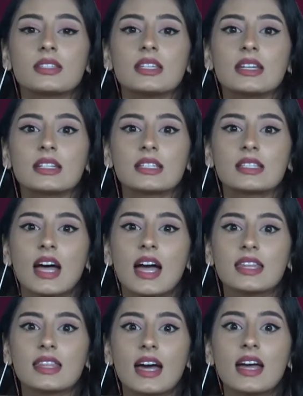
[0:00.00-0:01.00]
seeing a
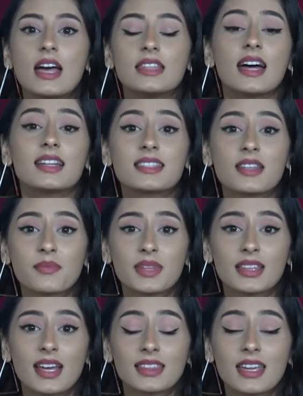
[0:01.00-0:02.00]
design that that's
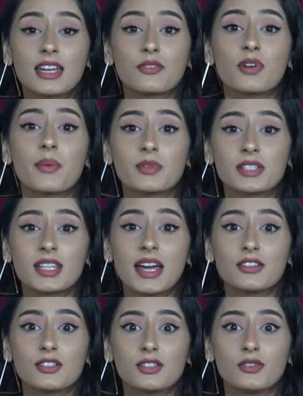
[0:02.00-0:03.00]
something that they can
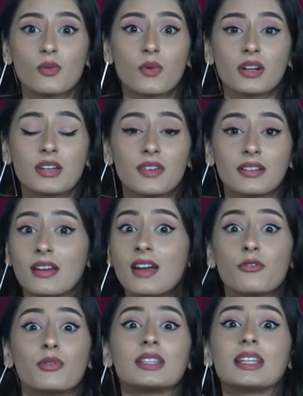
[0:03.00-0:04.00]
represent to or even
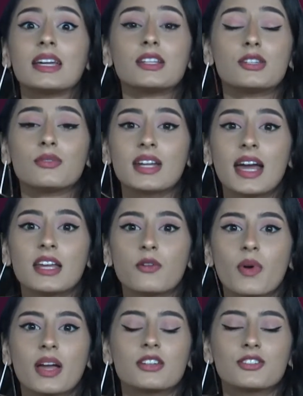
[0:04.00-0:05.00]
relate to in any
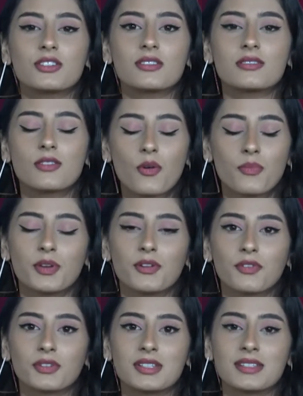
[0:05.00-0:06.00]
way is just so
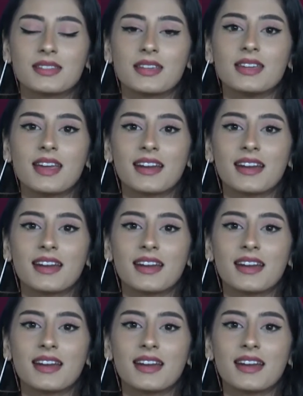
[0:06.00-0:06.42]
beautiful to see.